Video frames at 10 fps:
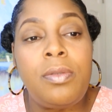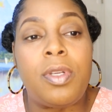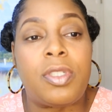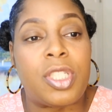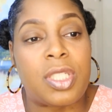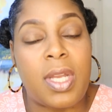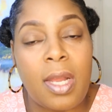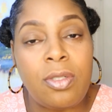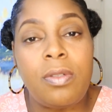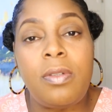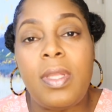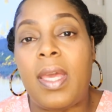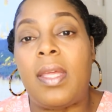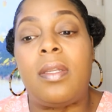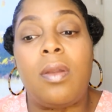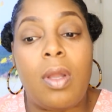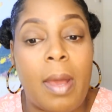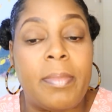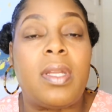You're just natural and I'm